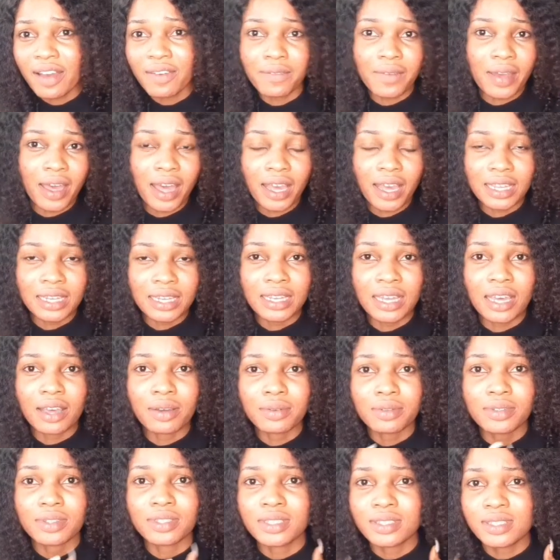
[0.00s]

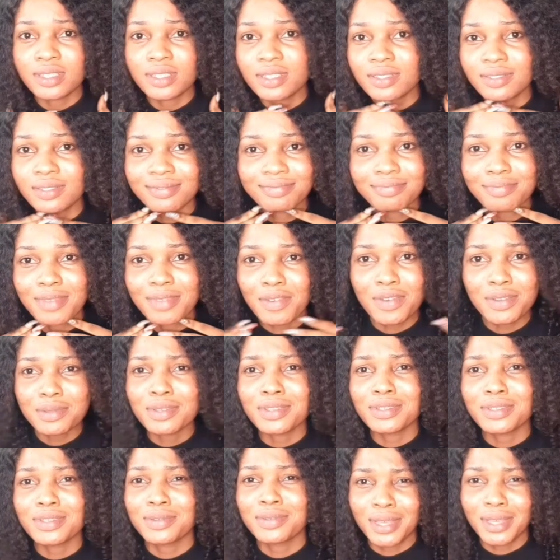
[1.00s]
My face was okay.